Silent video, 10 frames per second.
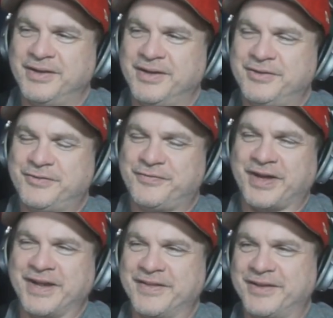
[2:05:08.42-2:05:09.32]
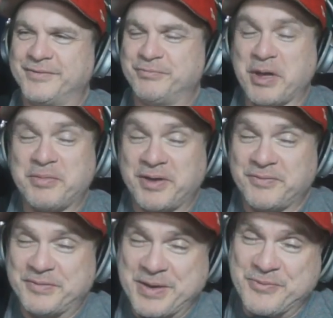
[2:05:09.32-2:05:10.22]
It's funny that maybe
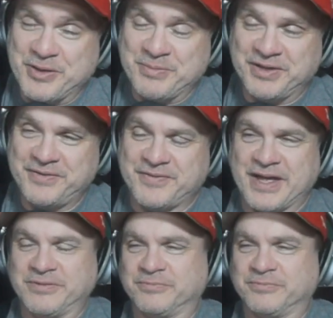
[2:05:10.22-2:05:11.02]
he really believed that.